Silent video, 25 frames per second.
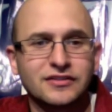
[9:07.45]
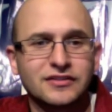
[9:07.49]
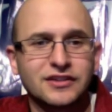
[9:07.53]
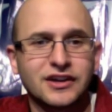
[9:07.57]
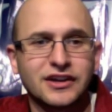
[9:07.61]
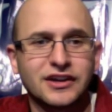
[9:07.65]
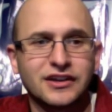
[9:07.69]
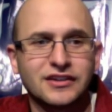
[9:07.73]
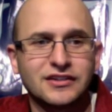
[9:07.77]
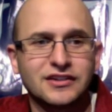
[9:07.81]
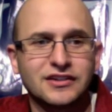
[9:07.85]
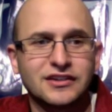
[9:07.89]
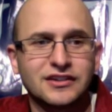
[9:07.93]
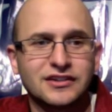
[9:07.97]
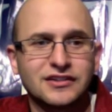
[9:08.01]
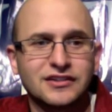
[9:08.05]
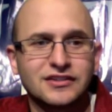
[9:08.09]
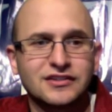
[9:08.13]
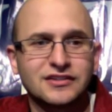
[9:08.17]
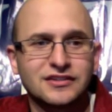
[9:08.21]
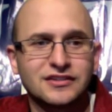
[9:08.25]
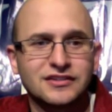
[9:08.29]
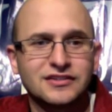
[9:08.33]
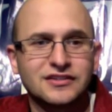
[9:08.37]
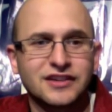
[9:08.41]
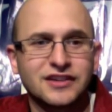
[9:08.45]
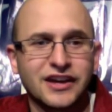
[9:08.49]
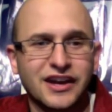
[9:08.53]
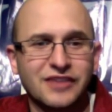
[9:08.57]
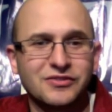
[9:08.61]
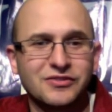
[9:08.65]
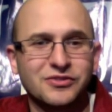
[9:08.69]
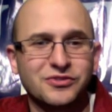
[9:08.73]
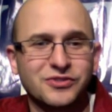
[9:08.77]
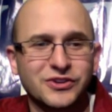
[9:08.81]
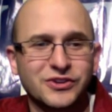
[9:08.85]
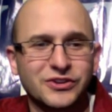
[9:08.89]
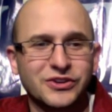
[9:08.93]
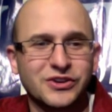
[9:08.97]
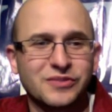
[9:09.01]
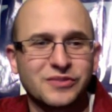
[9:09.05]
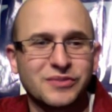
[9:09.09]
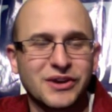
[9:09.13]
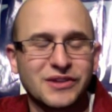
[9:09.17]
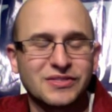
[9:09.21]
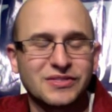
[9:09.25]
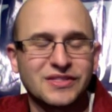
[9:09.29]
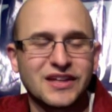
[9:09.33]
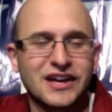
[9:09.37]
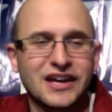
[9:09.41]
I have a feeling
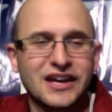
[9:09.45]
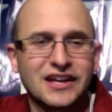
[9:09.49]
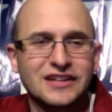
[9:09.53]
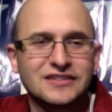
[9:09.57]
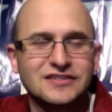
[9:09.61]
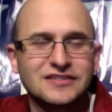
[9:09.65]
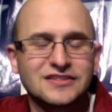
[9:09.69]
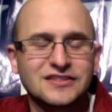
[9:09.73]
about that.